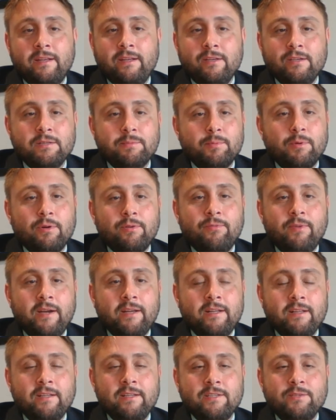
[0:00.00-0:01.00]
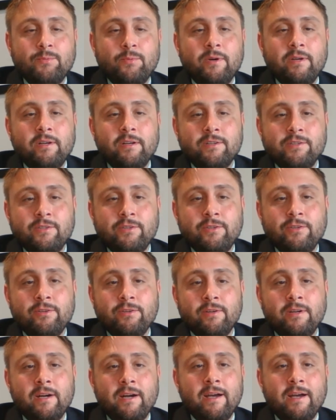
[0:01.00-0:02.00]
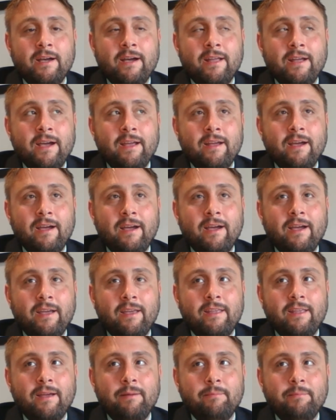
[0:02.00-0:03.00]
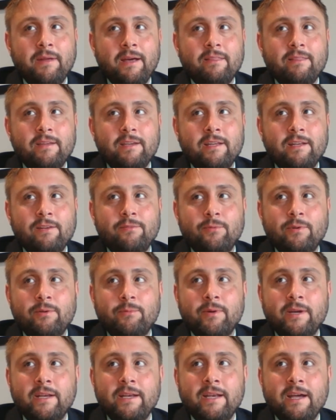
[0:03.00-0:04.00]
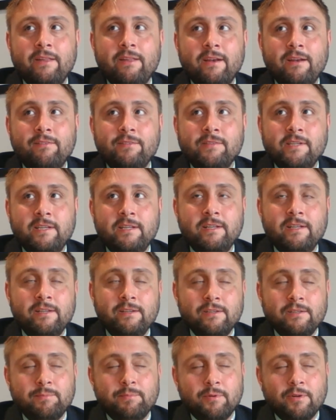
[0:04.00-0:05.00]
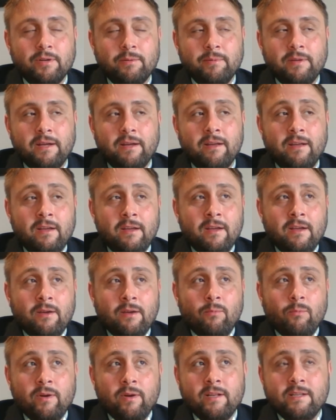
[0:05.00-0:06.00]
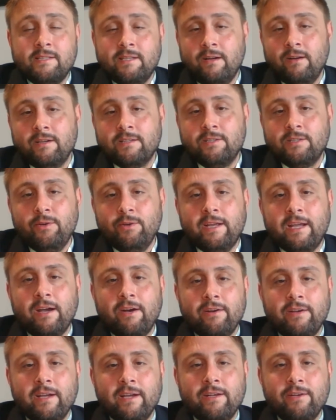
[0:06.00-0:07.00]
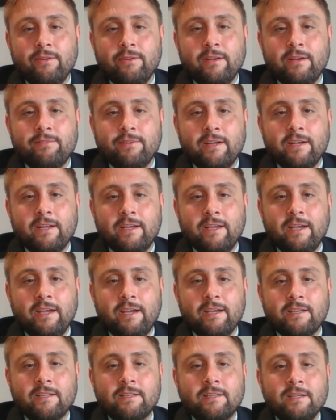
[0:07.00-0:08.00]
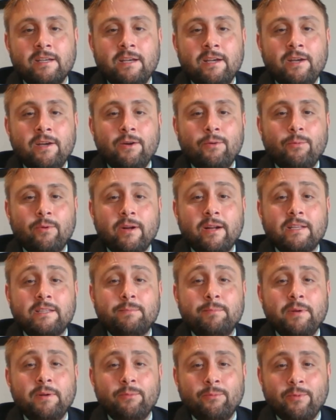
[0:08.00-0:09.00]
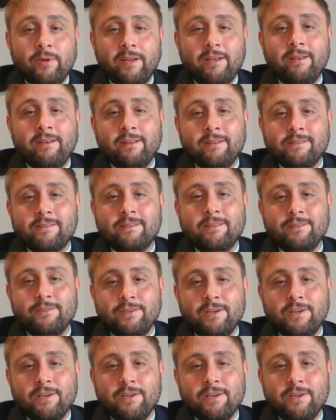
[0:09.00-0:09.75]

in Hillsborough find at least 1 or 2. I'm not thinking of one right now that I've seen in Hillsborough, but one in Sarasota County, I know that I've had a case where it's been written into the